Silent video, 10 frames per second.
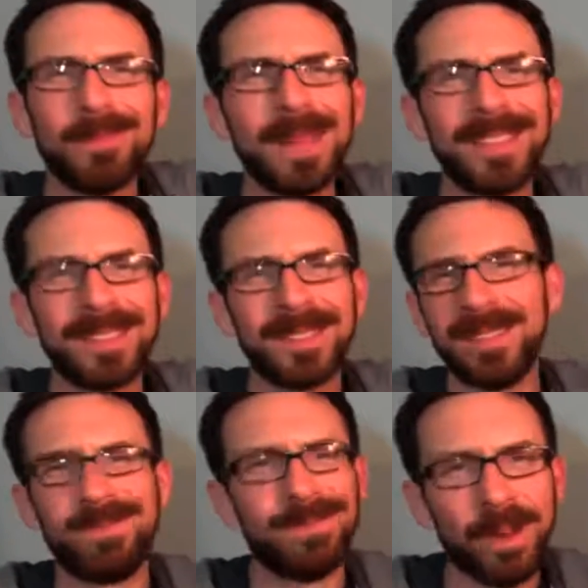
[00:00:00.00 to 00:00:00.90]

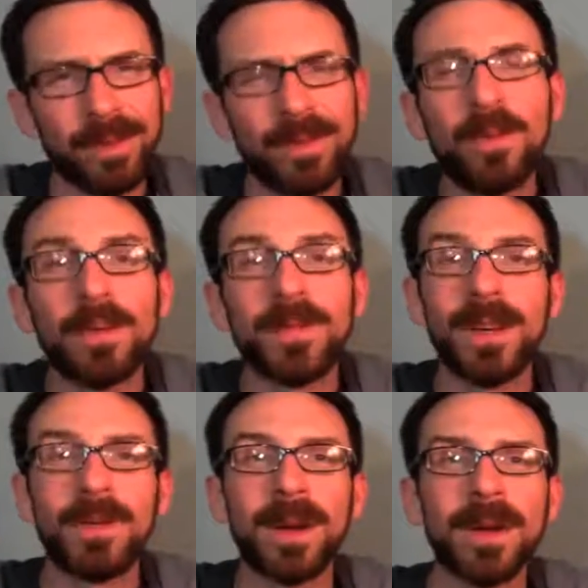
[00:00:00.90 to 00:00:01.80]
Basically, 4
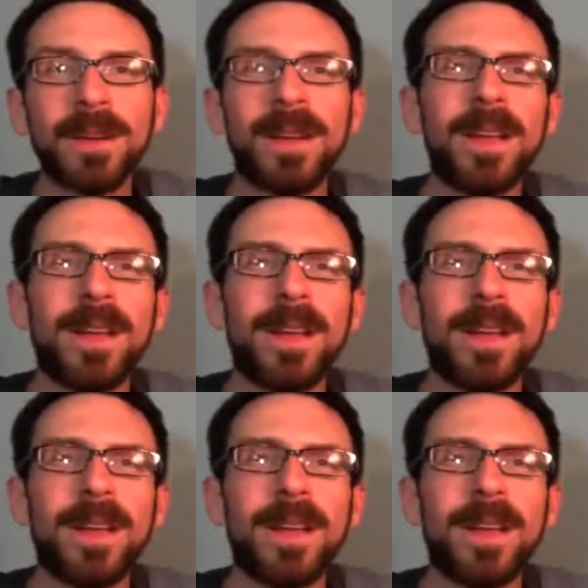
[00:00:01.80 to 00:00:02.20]
feet apart,